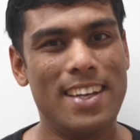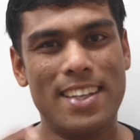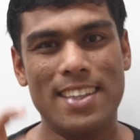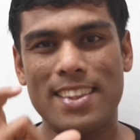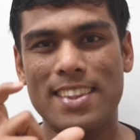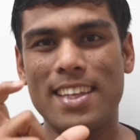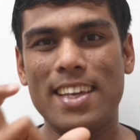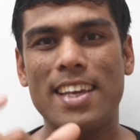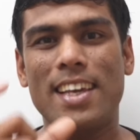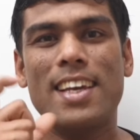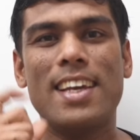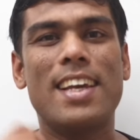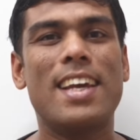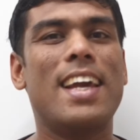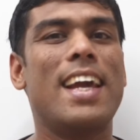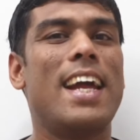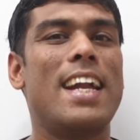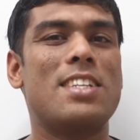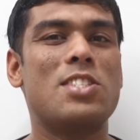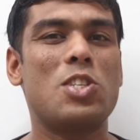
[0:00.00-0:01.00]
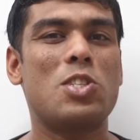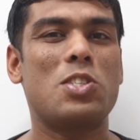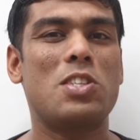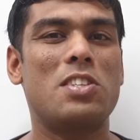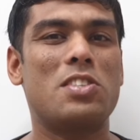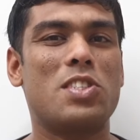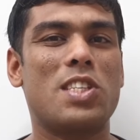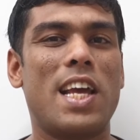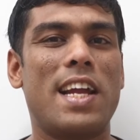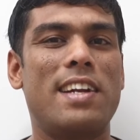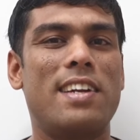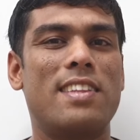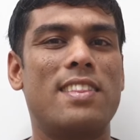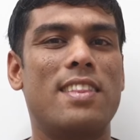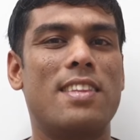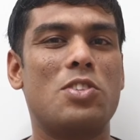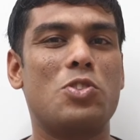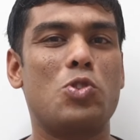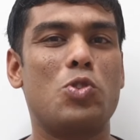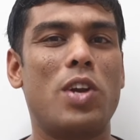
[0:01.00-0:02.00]
The adjacent side in
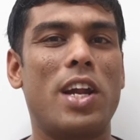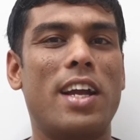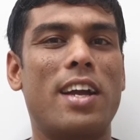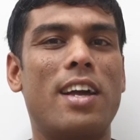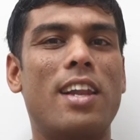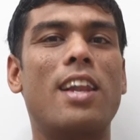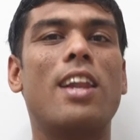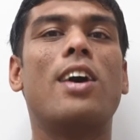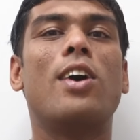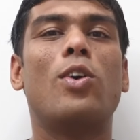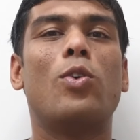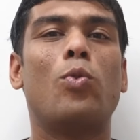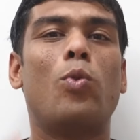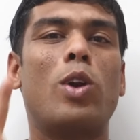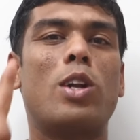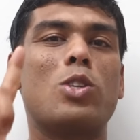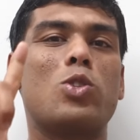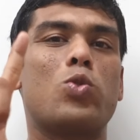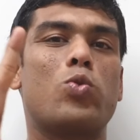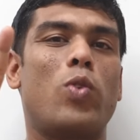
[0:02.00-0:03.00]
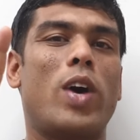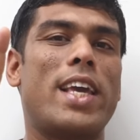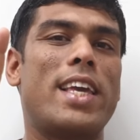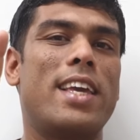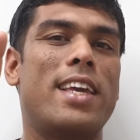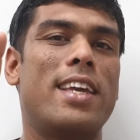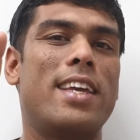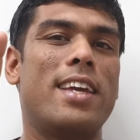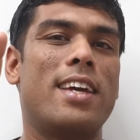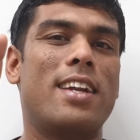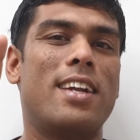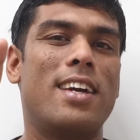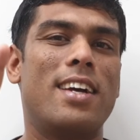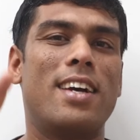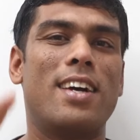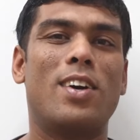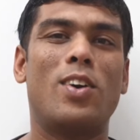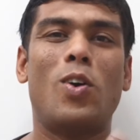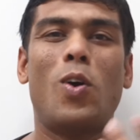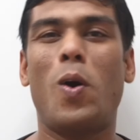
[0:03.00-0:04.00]
this triangle. What is y here?
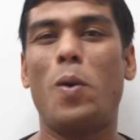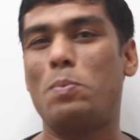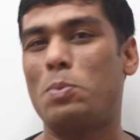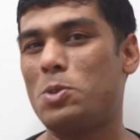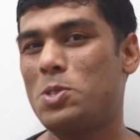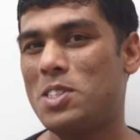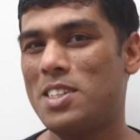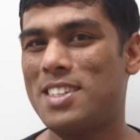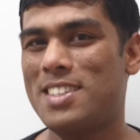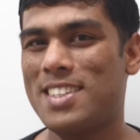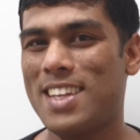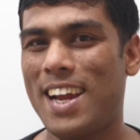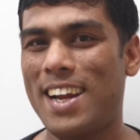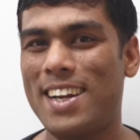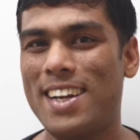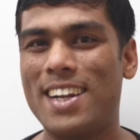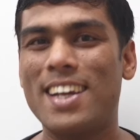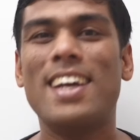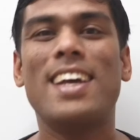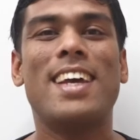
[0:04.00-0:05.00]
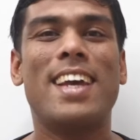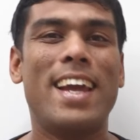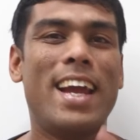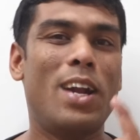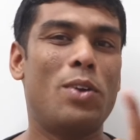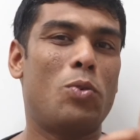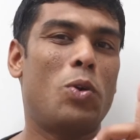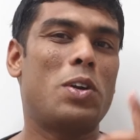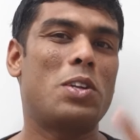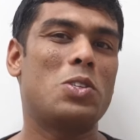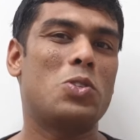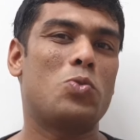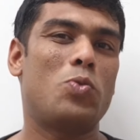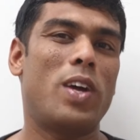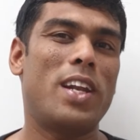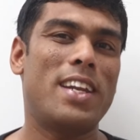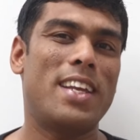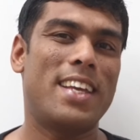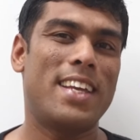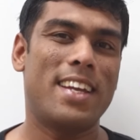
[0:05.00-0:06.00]
Opposite side. And what is
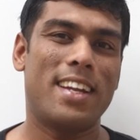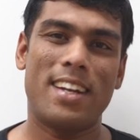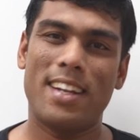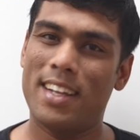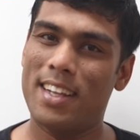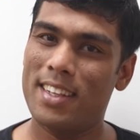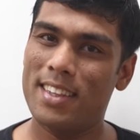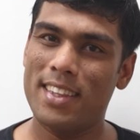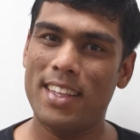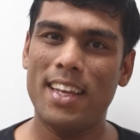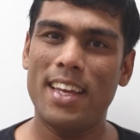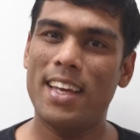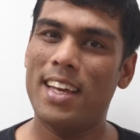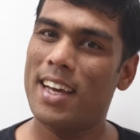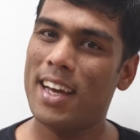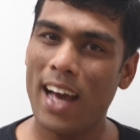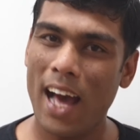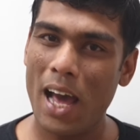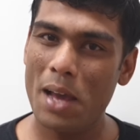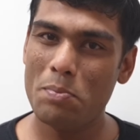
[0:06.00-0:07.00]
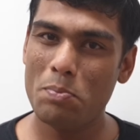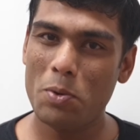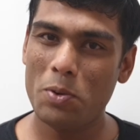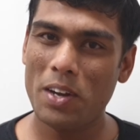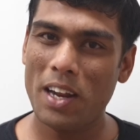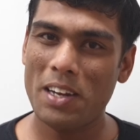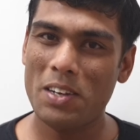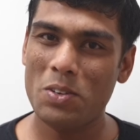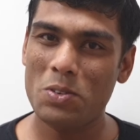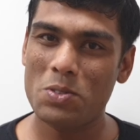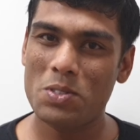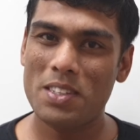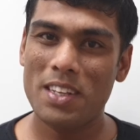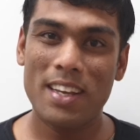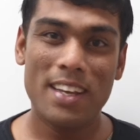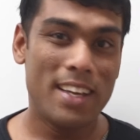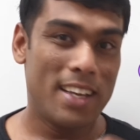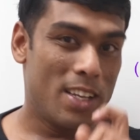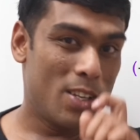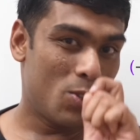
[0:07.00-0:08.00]
1 here? The hypotenuse.
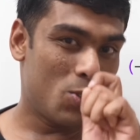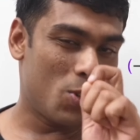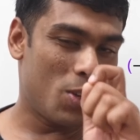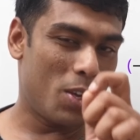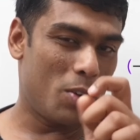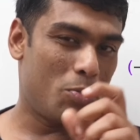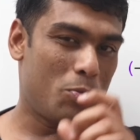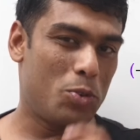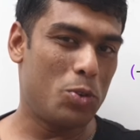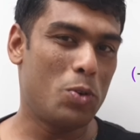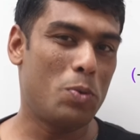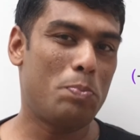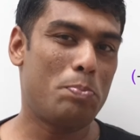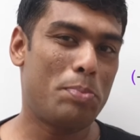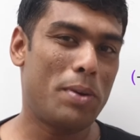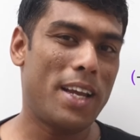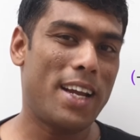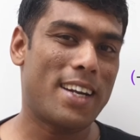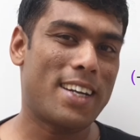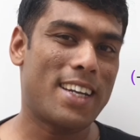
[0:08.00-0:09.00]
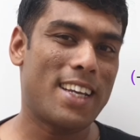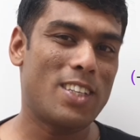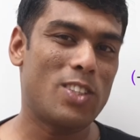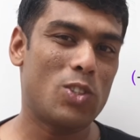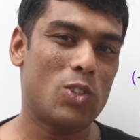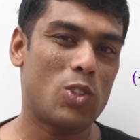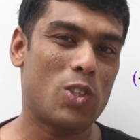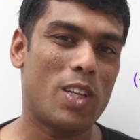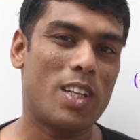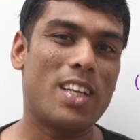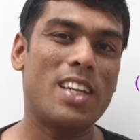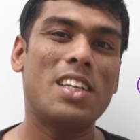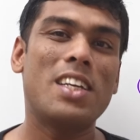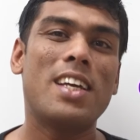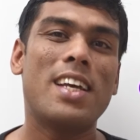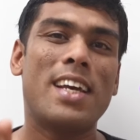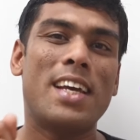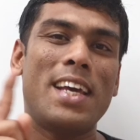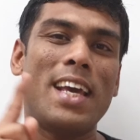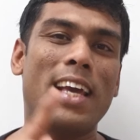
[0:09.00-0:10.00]
So if you pay
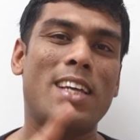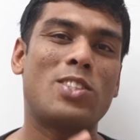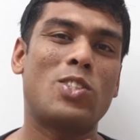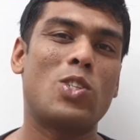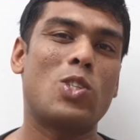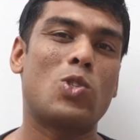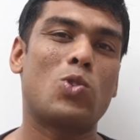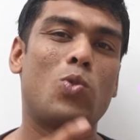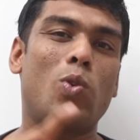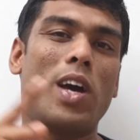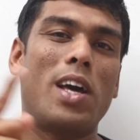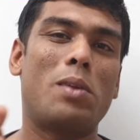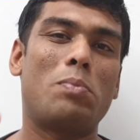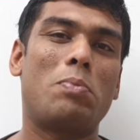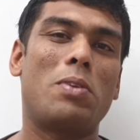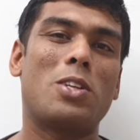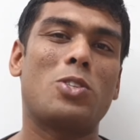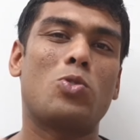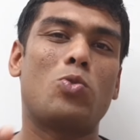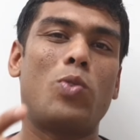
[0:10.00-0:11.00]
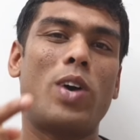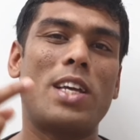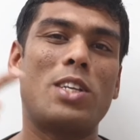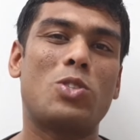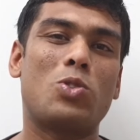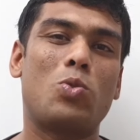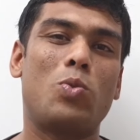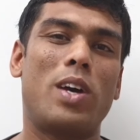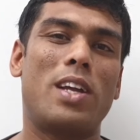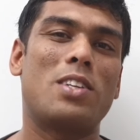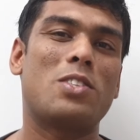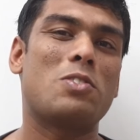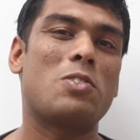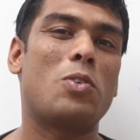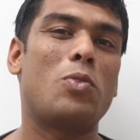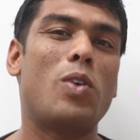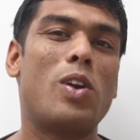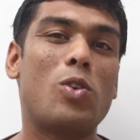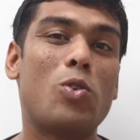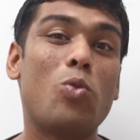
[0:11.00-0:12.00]
attention, x square plus y square is
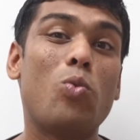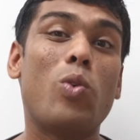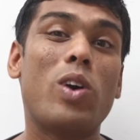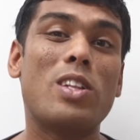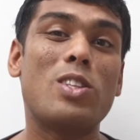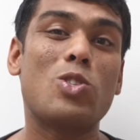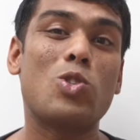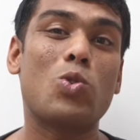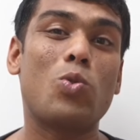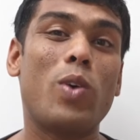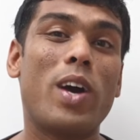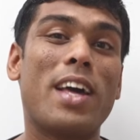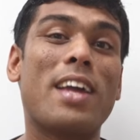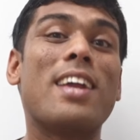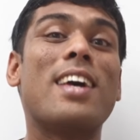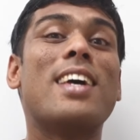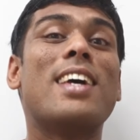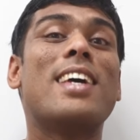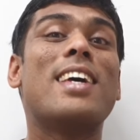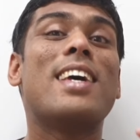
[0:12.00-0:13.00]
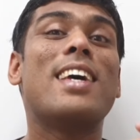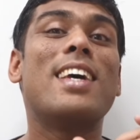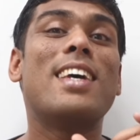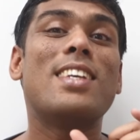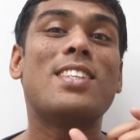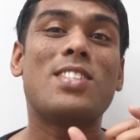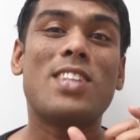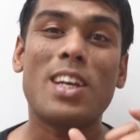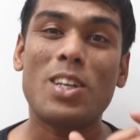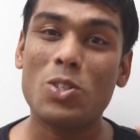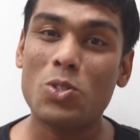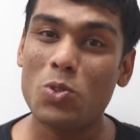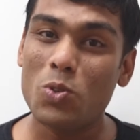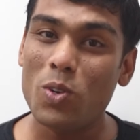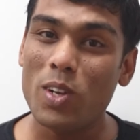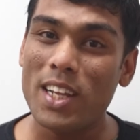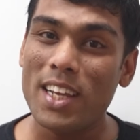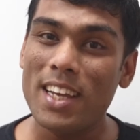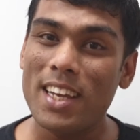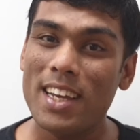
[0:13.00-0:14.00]
equal to 1 square is
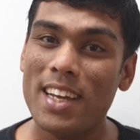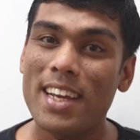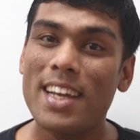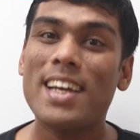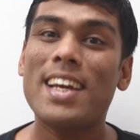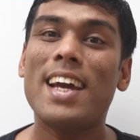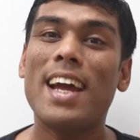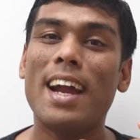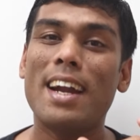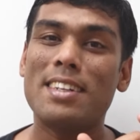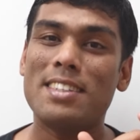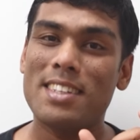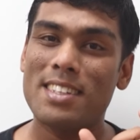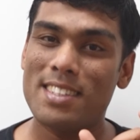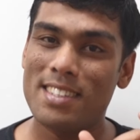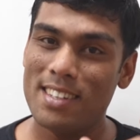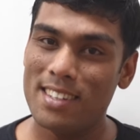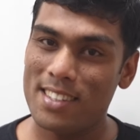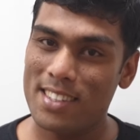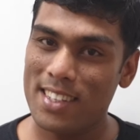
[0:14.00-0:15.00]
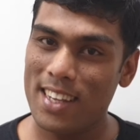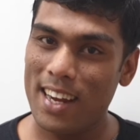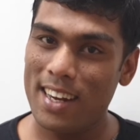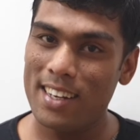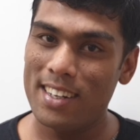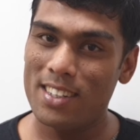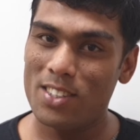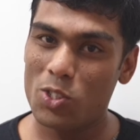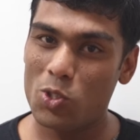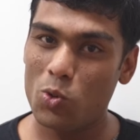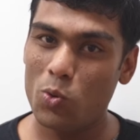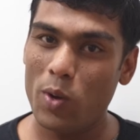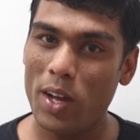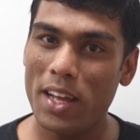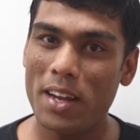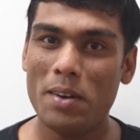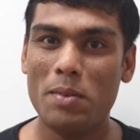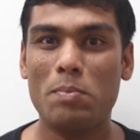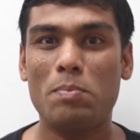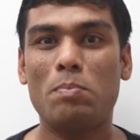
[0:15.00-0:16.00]
actually adjacent side
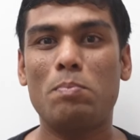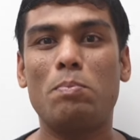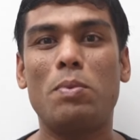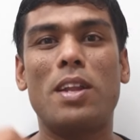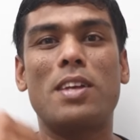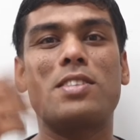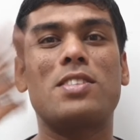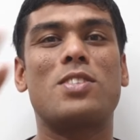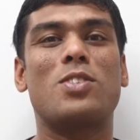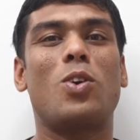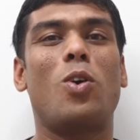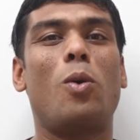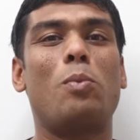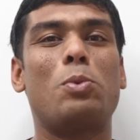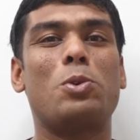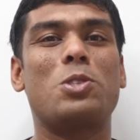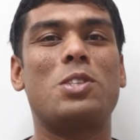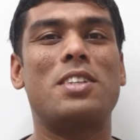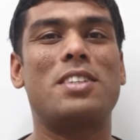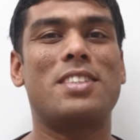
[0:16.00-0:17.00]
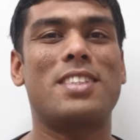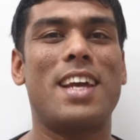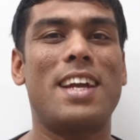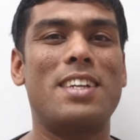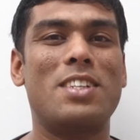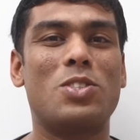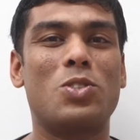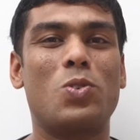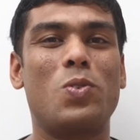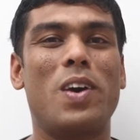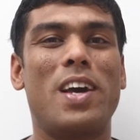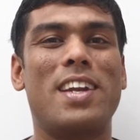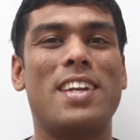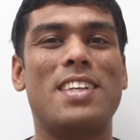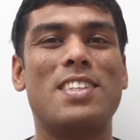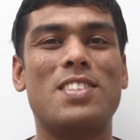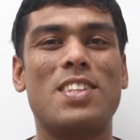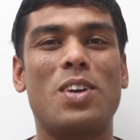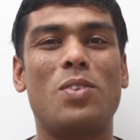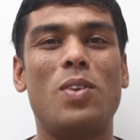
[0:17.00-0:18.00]
square plus opposite side square
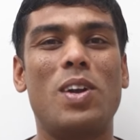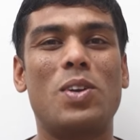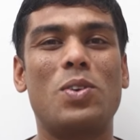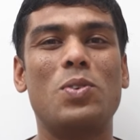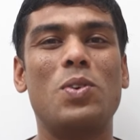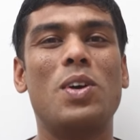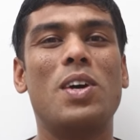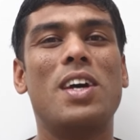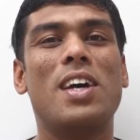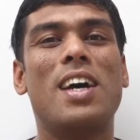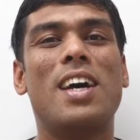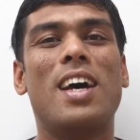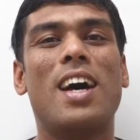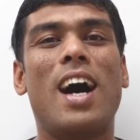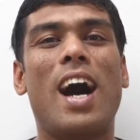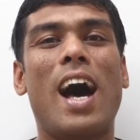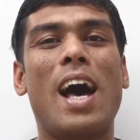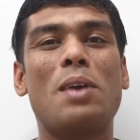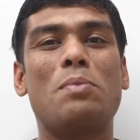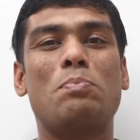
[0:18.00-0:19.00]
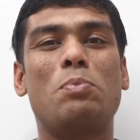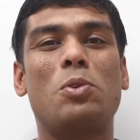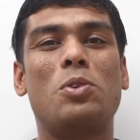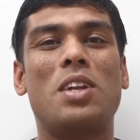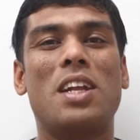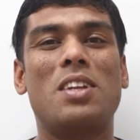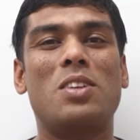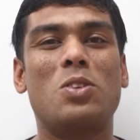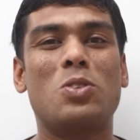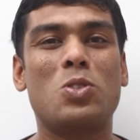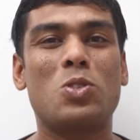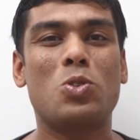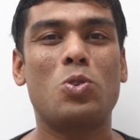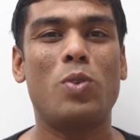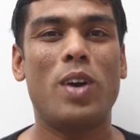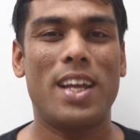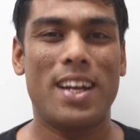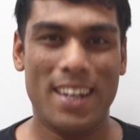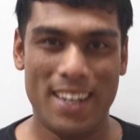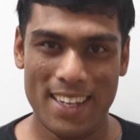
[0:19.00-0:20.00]
is equal to hypotenuse
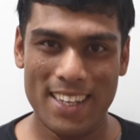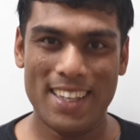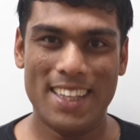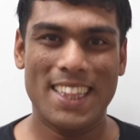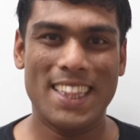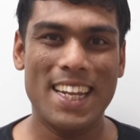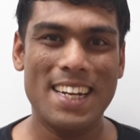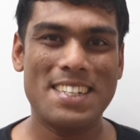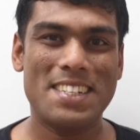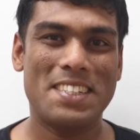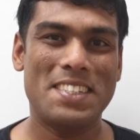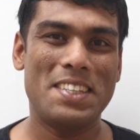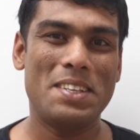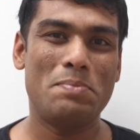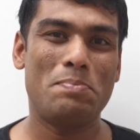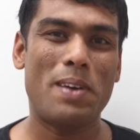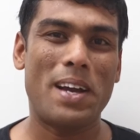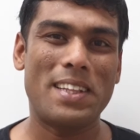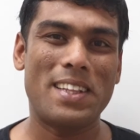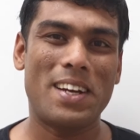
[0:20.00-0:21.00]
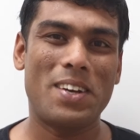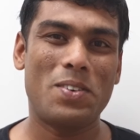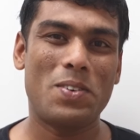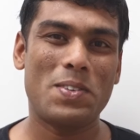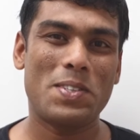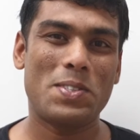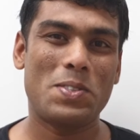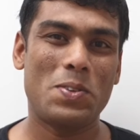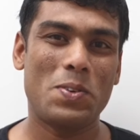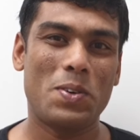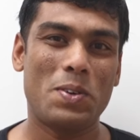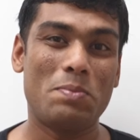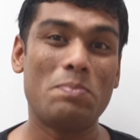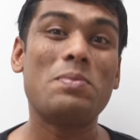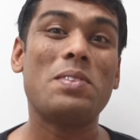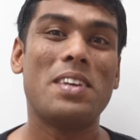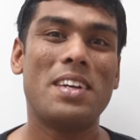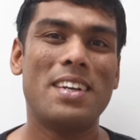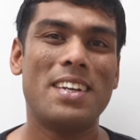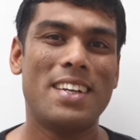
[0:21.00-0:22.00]
square. That's the Pythagoras
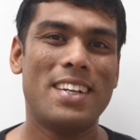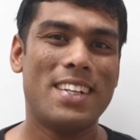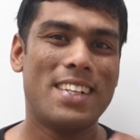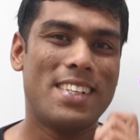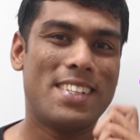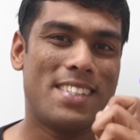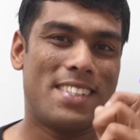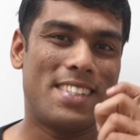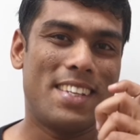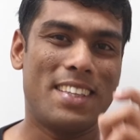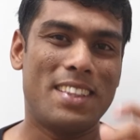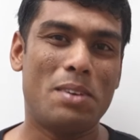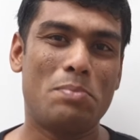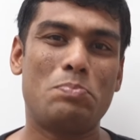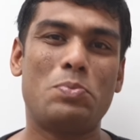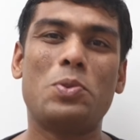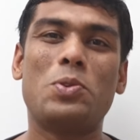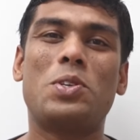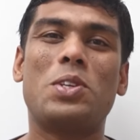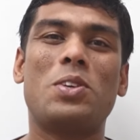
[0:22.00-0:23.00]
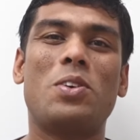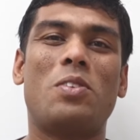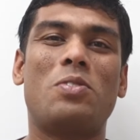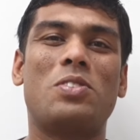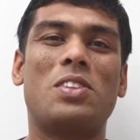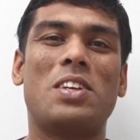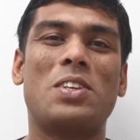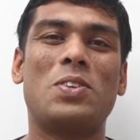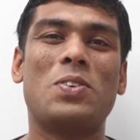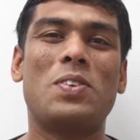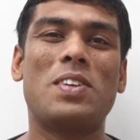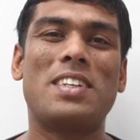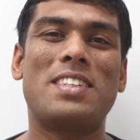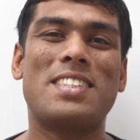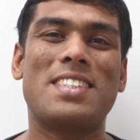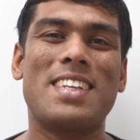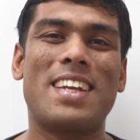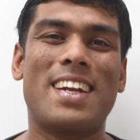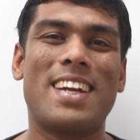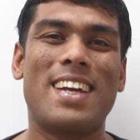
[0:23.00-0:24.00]
theorem. See the beauty of the unit
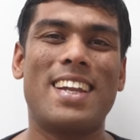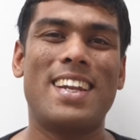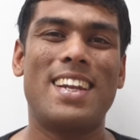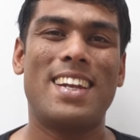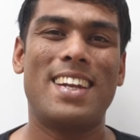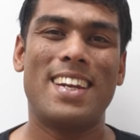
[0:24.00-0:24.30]
circle.